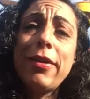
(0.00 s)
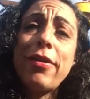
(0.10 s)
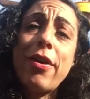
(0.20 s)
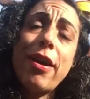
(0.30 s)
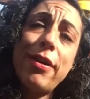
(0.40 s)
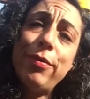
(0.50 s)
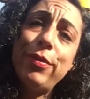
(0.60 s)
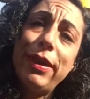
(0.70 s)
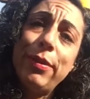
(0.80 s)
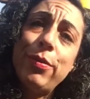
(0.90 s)
that I
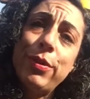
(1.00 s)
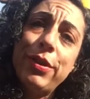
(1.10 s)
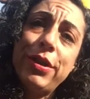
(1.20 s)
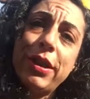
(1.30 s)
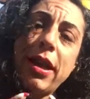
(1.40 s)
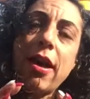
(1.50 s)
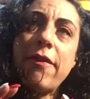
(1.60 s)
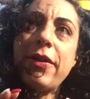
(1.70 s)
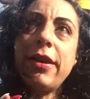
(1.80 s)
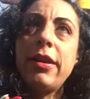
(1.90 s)
really wanted to
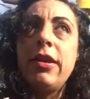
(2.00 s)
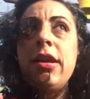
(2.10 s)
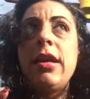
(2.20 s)
cover